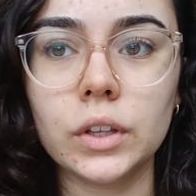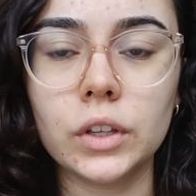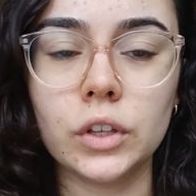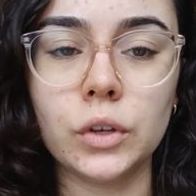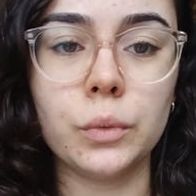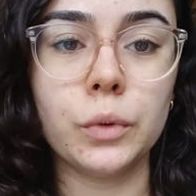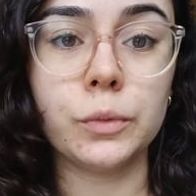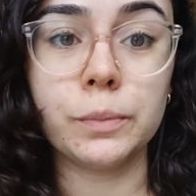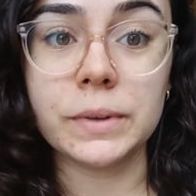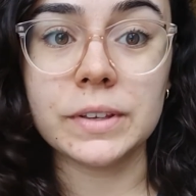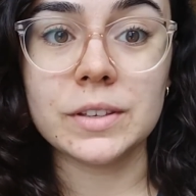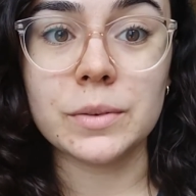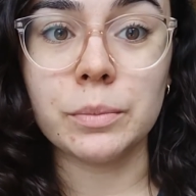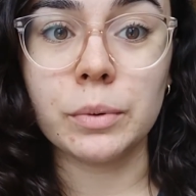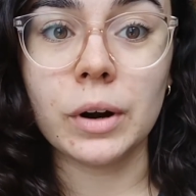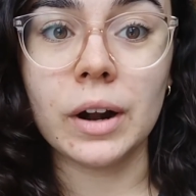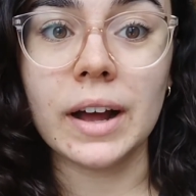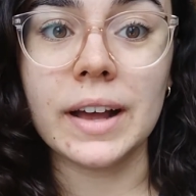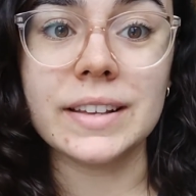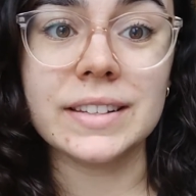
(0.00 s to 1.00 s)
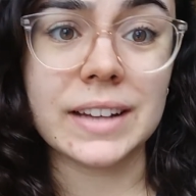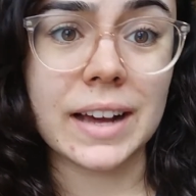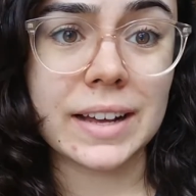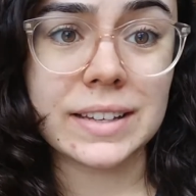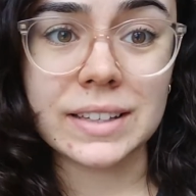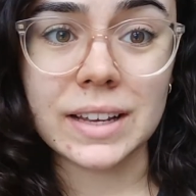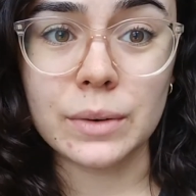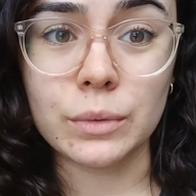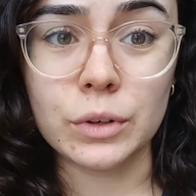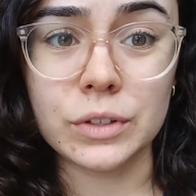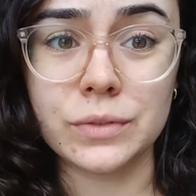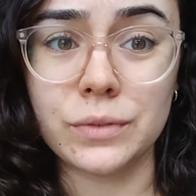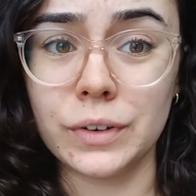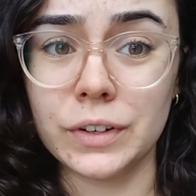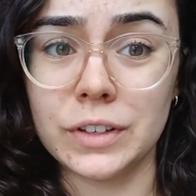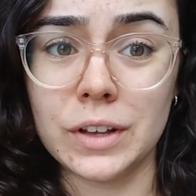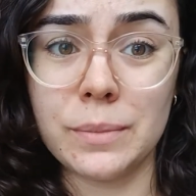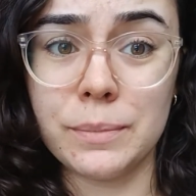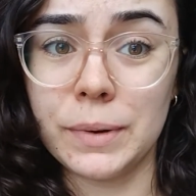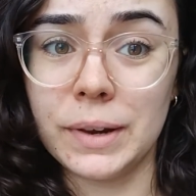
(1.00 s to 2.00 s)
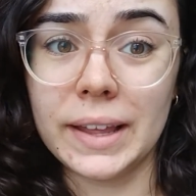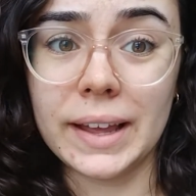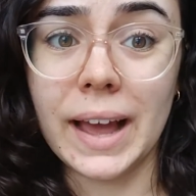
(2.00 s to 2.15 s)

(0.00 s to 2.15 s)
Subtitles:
you would be surprised, as I was, for example,